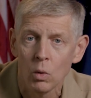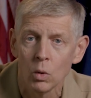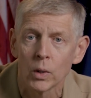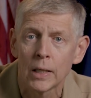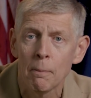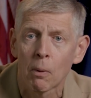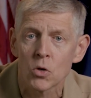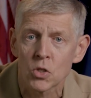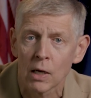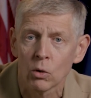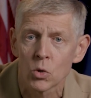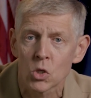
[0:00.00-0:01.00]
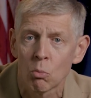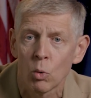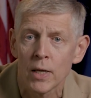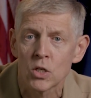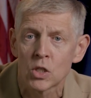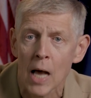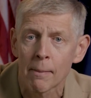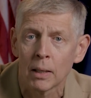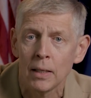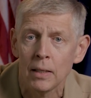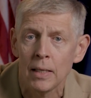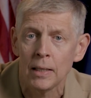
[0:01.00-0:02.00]
We will keep our sailors and Marines
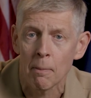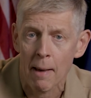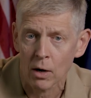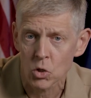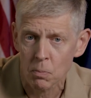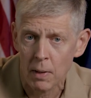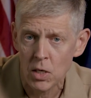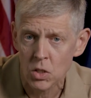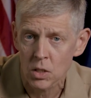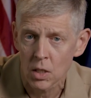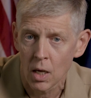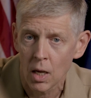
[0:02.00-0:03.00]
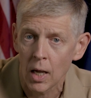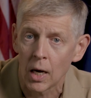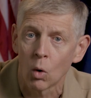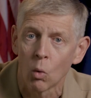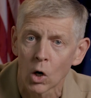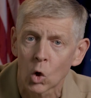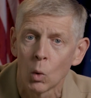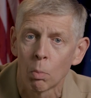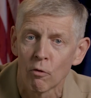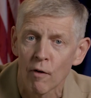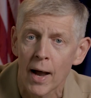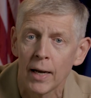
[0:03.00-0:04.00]
dominant in the battle space, and our work will
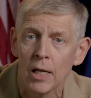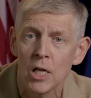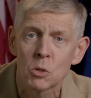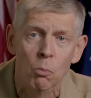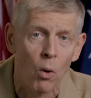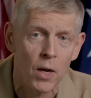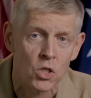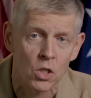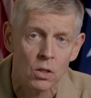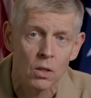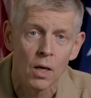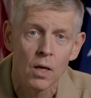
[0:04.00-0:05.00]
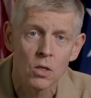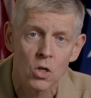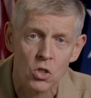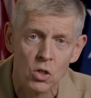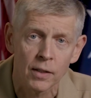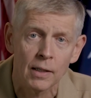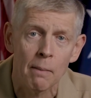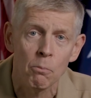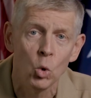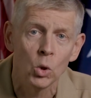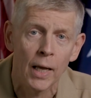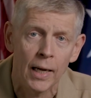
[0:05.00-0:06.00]
provide inspiration just like that
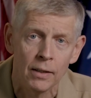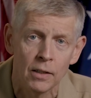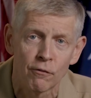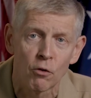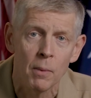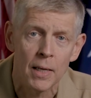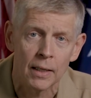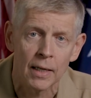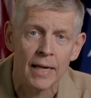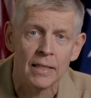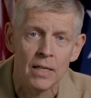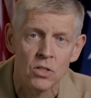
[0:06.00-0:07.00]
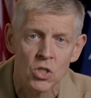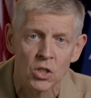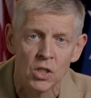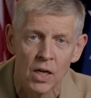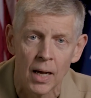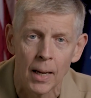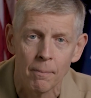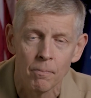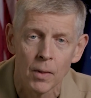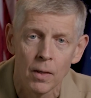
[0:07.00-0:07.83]
moon landing did for me in 1969.